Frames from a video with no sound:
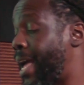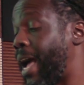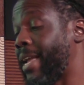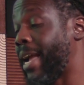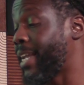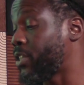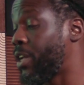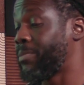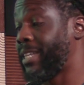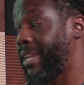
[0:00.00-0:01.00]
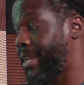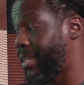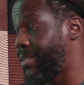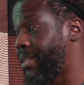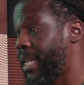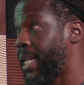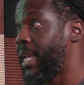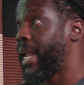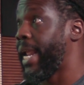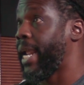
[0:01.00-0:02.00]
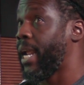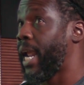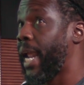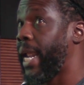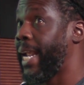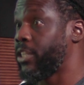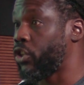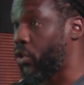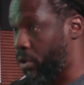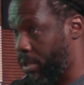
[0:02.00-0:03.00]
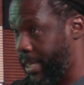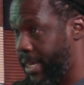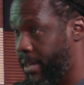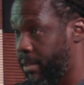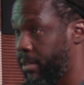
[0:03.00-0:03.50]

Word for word: I, I guess all I'm saying is, it's early